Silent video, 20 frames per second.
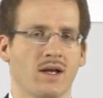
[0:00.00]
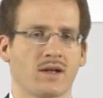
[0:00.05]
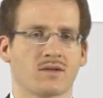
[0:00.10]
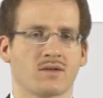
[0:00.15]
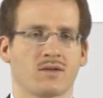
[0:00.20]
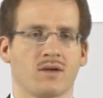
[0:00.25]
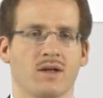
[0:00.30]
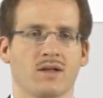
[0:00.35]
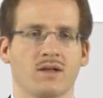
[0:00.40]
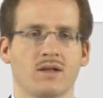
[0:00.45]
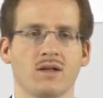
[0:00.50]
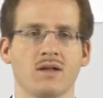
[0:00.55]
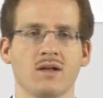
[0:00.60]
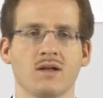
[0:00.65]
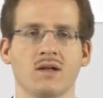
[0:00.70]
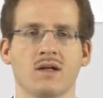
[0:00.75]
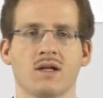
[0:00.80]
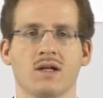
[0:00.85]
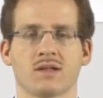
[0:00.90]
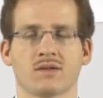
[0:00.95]
actor
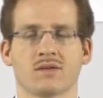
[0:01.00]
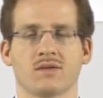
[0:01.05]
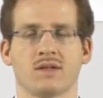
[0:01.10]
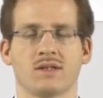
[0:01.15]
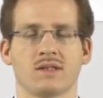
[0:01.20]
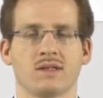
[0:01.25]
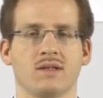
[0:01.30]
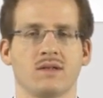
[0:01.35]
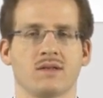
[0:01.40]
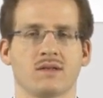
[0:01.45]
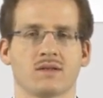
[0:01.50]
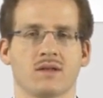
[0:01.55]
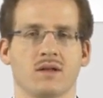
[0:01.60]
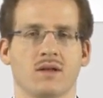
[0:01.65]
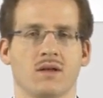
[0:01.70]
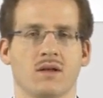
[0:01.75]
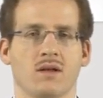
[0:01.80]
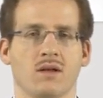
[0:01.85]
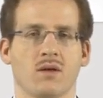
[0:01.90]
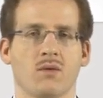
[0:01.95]
idea. So you see this
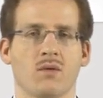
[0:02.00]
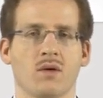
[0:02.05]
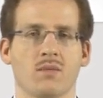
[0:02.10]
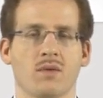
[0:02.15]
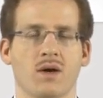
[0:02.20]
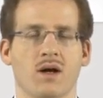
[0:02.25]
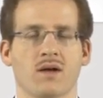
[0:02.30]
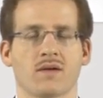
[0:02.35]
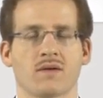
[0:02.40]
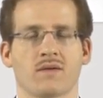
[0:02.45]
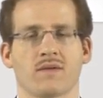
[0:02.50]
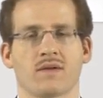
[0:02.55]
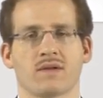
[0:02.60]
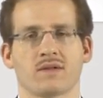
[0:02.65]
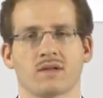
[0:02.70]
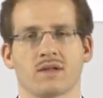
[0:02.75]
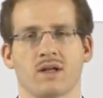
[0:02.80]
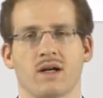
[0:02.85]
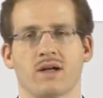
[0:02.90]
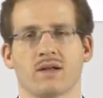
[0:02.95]
in the lower part of the
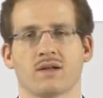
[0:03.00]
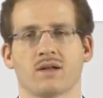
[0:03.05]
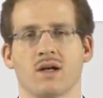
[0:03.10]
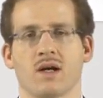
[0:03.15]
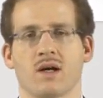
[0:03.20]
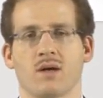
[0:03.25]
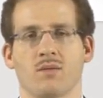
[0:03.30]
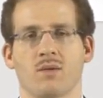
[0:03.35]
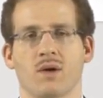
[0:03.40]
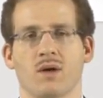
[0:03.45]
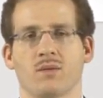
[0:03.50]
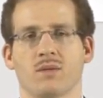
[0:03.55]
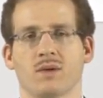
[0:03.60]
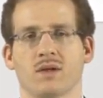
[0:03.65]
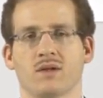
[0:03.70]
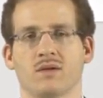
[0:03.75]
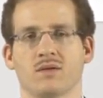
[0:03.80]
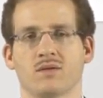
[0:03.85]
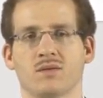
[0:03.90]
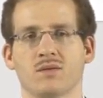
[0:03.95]
slide, where
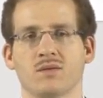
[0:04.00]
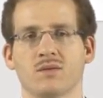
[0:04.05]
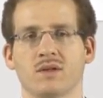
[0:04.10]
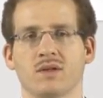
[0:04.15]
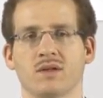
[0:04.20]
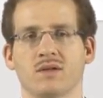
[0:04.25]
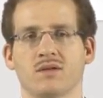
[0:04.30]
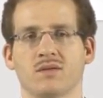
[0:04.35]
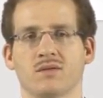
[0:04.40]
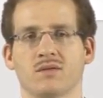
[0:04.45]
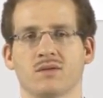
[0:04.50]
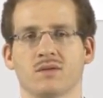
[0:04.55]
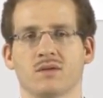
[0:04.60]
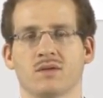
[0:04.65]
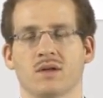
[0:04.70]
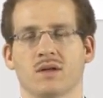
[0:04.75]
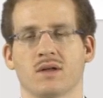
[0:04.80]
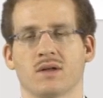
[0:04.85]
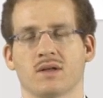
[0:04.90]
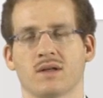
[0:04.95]
we truly do
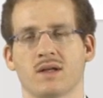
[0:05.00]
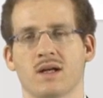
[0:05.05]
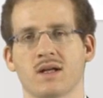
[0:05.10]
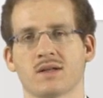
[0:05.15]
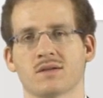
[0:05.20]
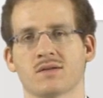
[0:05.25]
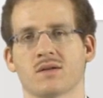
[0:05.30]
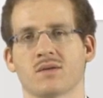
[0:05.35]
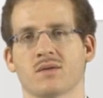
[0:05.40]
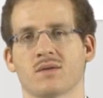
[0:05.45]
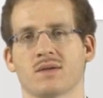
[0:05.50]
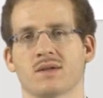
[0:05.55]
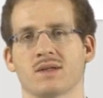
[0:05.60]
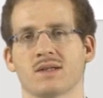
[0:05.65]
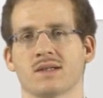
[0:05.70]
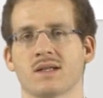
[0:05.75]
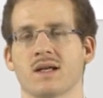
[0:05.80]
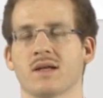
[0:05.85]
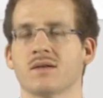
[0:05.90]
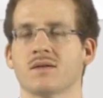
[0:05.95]
an asynchronous
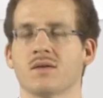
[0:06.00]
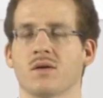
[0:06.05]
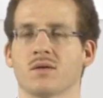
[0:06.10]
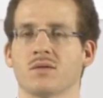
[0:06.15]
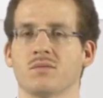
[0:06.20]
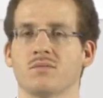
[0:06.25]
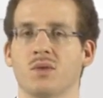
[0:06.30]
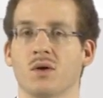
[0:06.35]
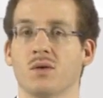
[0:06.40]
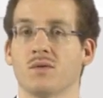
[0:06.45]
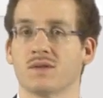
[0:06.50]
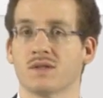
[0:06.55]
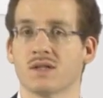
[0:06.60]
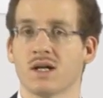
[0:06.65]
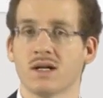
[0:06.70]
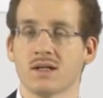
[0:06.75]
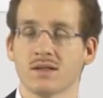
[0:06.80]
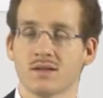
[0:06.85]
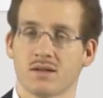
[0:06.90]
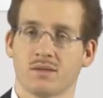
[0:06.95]
send on both
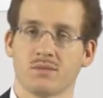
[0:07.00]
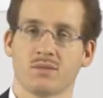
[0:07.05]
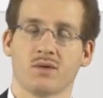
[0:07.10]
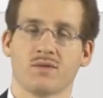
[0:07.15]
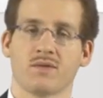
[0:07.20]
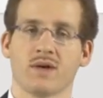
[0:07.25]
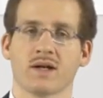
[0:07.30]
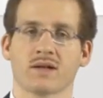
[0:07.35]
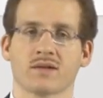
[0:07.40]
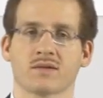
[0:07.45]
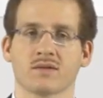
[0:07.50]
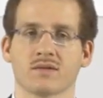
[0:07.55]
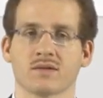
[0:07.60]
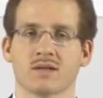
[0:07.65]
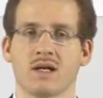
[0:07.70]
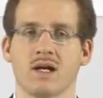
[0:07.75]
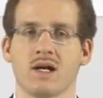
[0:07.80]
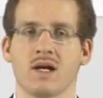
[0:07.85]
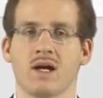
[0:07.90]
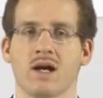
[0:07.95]
sides and both
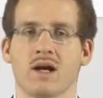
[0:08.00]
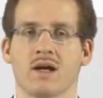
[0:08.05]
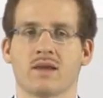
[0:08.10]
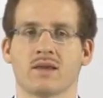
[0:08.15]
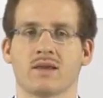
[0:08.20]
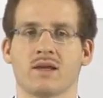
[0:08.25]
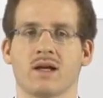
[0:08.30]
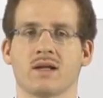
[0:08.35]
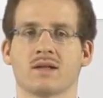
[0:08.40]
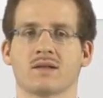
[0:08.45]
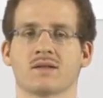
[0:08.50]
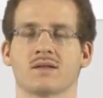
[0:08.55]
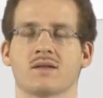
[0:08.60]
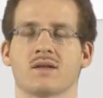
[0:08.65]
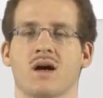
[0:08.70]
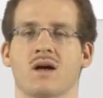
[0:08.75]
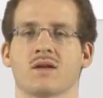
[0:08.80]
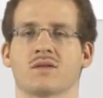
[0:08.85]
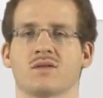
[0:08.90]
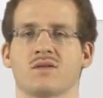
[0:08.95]
actors, and then
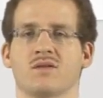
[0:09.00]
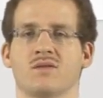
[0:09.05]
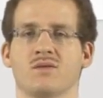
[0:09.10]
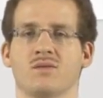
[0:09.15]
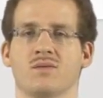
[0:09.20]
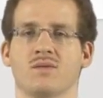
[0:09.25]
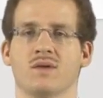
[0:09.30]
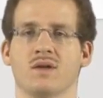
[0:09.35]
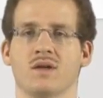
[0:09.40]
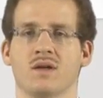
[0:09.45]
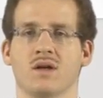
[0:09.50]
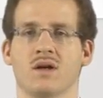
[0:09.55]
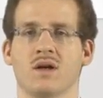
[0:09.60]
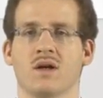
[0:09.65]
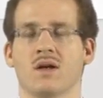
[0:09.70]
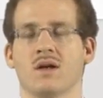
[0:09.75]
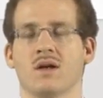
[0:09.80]
start to do the